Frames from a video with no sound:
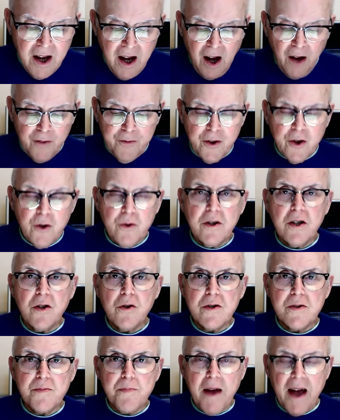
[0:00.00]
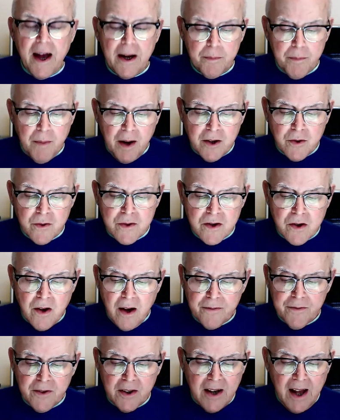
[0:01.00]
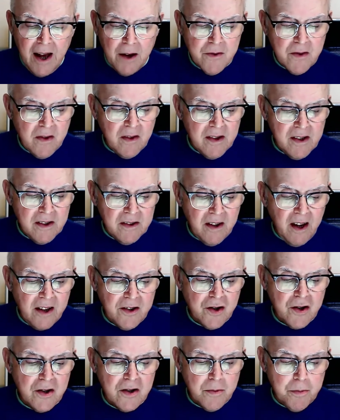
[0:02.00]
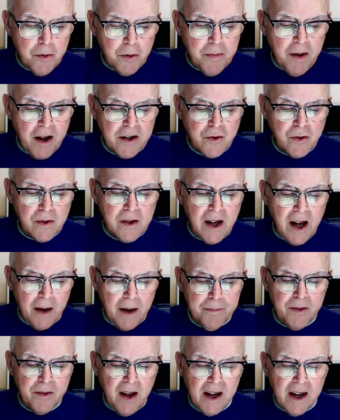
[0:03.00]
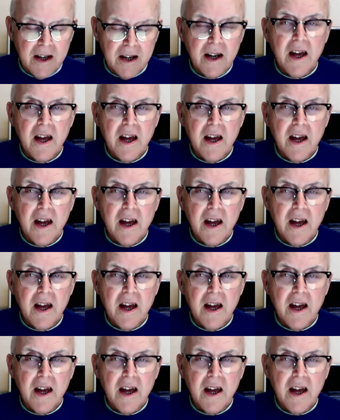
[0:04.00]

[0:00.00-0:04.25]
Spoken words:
A few years back, Microsoft announced an intention to perpetually update